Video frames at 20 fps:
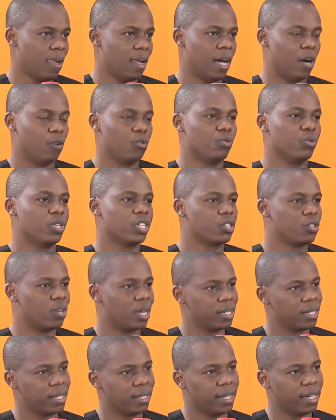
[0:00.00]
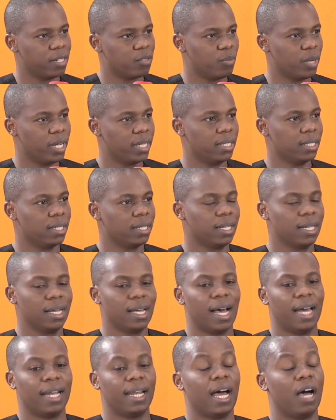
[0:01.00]
How do we structure that money?
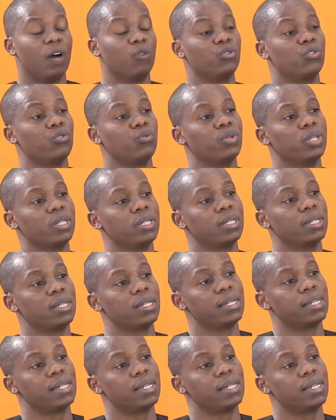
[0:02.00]
And how do we